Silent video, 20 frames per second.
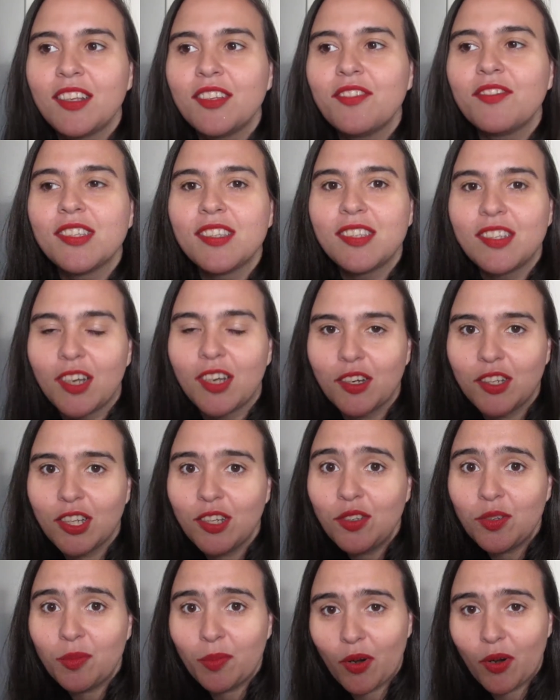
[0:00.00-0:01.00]

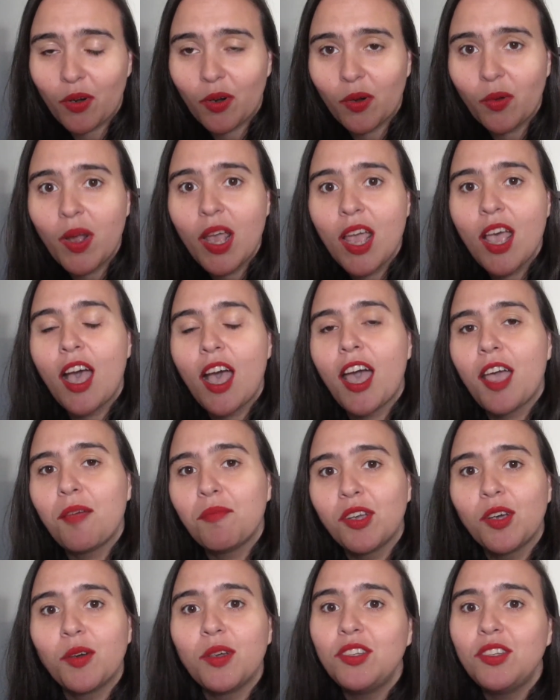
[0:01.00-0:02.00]
Starting tomorrow,
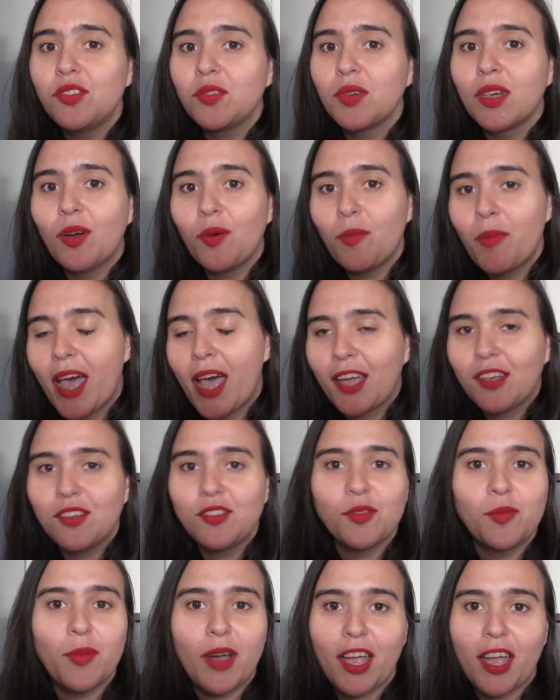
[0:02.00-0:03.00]
I'm going to go back
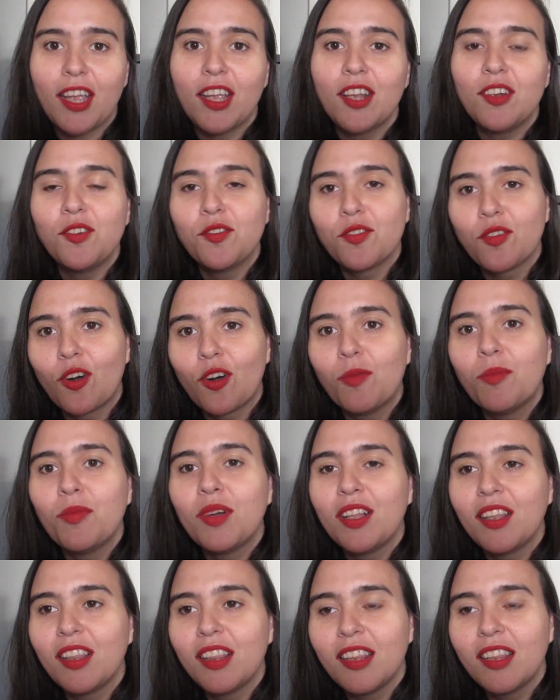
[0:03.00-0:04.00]
to my
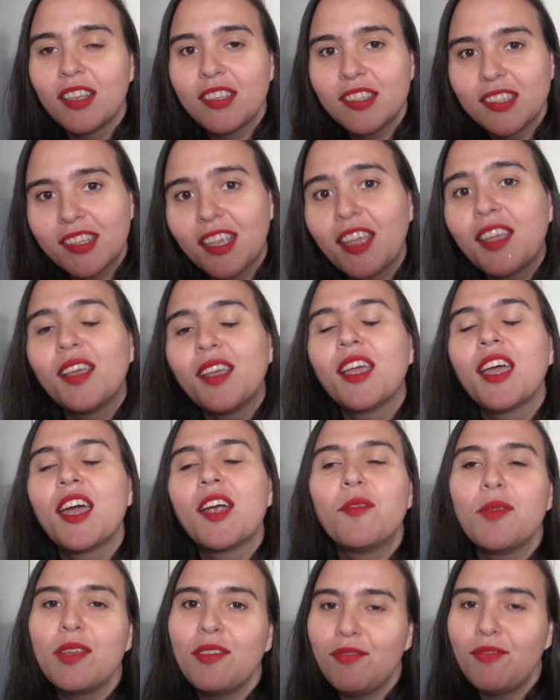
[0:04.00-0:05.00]
normal
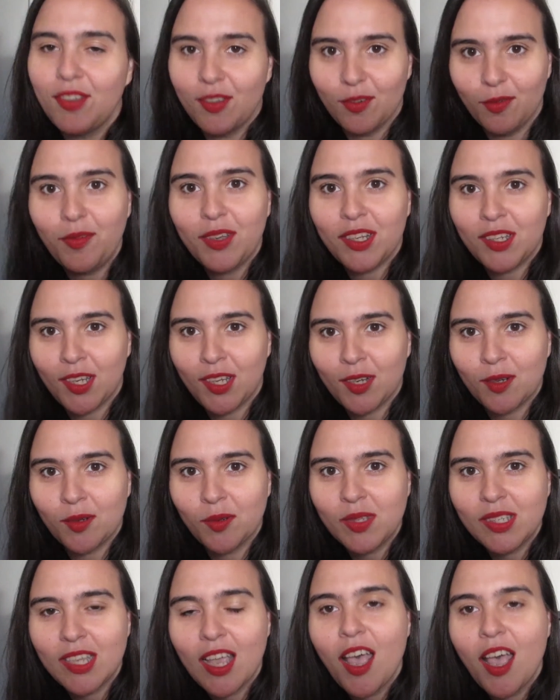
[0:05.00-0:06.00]
skincare review
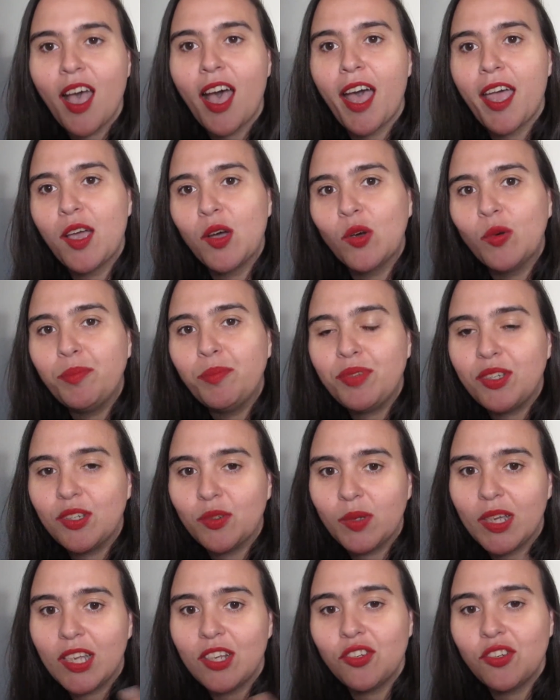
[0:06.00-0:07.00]
videos. I hope
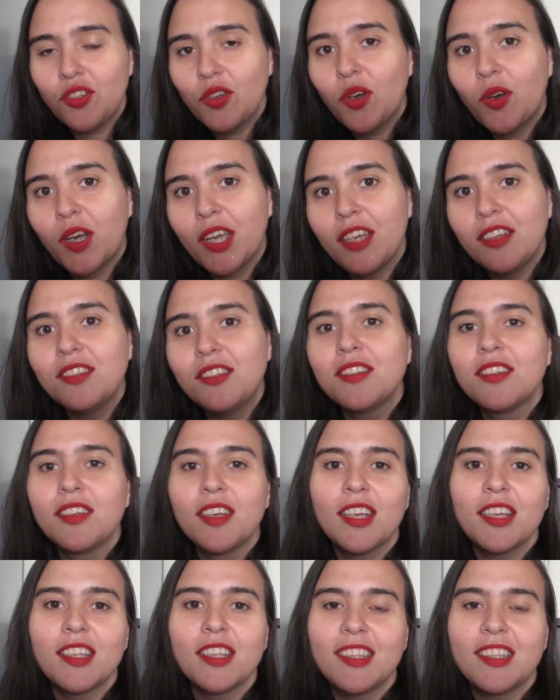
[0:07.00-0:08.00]
you enjoyed
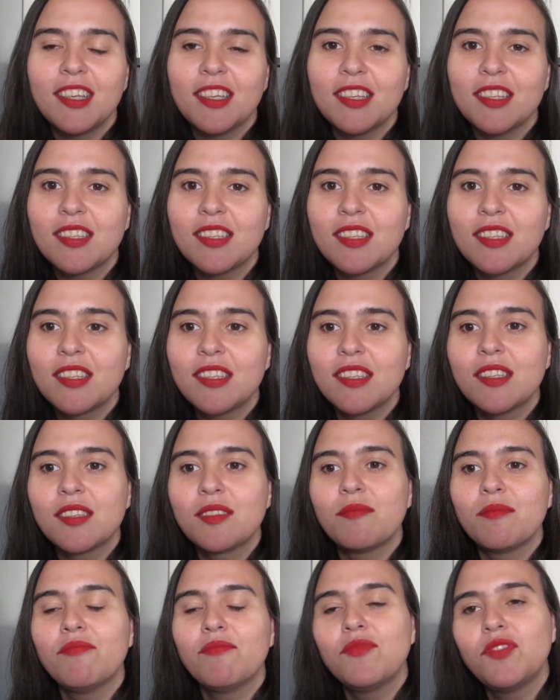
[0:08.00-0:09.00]
this
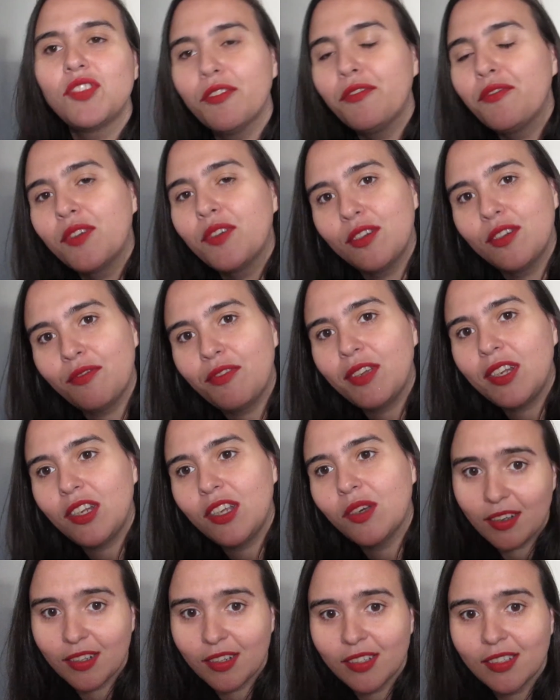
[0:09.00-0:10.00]
different video.